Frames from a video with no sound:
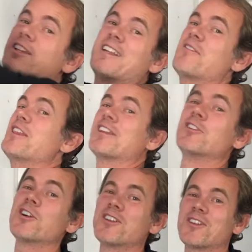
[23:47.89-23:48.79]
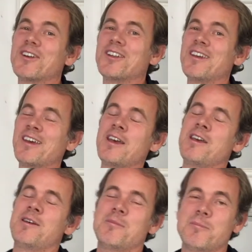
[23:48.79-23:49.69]
everything looks good,
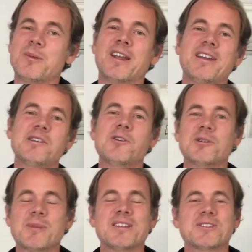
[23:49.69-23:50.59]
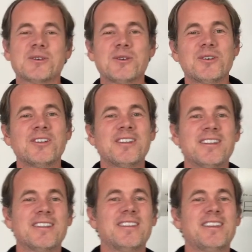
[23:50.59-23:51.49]
but I know in my soul
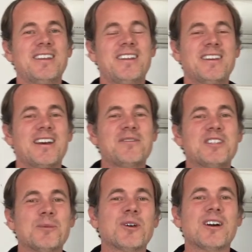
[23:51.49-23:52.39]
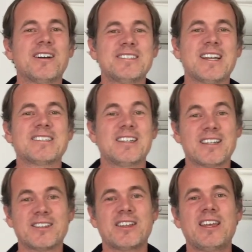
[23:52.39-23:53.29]
that I've double contacted it
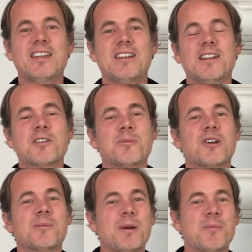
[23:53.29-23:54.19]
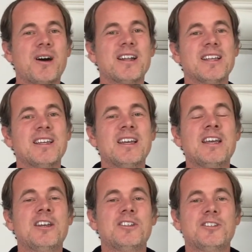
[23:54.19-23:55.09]
because it hit another part of my body
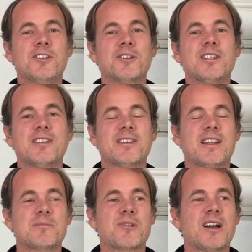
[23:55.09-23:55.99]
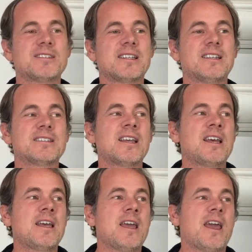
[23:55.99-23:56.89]
during the setting process.
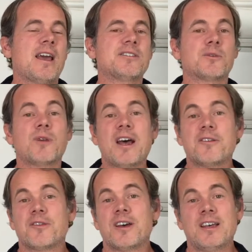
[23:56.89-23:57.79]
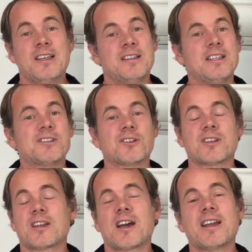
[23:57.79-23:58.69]
As a ref, these
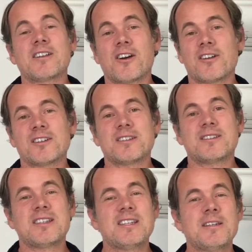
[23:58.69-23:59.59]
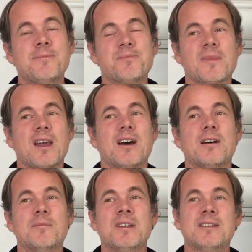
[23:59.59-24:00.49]
are kind of hard to see.
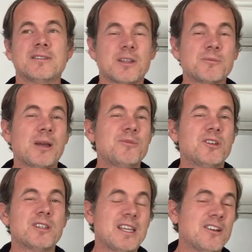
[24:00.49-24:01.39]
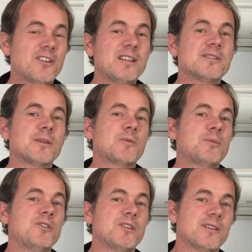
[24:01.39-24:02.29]
Sometimes you can hear
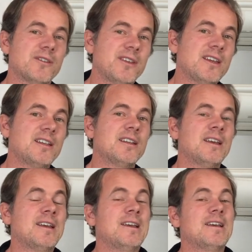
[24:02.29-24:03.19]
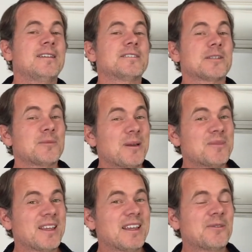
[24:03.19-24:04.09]
sometimes you can see it,
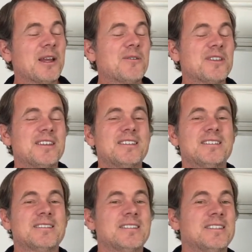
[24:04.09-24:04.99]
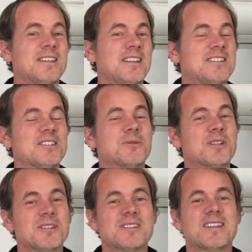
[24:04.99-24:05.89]
sometimes they get away with it. It's just one
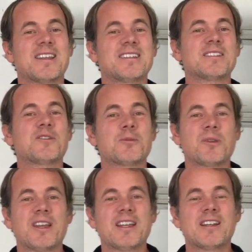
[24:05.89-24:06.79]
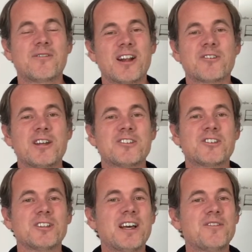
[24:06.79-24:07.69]
of those things. If you're playing at a
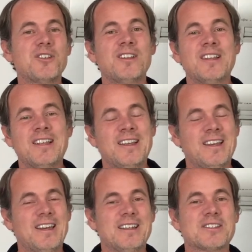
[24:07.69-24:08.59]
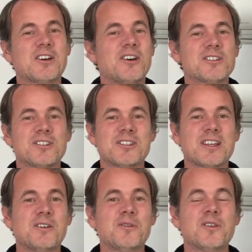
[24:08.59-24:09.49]
recreational level, it's call
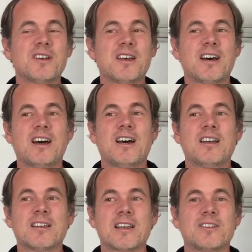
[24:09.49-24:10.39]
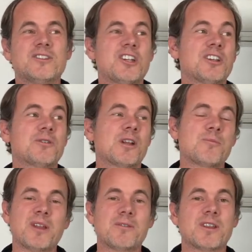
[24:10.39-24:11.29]
yourself, because generally when I'm
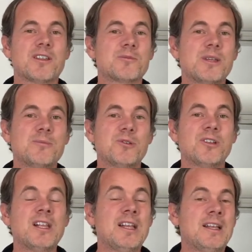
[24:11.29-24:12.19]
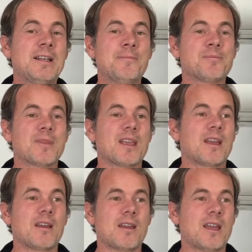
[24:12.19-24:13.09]
playing with other people
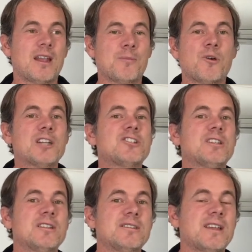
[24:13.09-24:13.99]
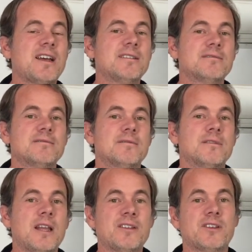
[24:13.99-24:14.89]
and I'm watching the set
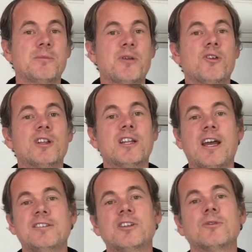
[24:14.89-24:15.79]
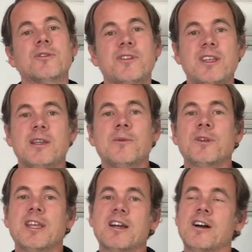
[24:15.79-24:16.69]
as an opponent, I don't see
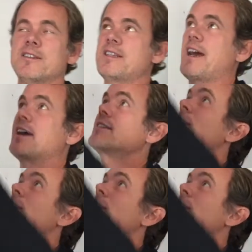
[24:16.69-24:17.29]
when they contact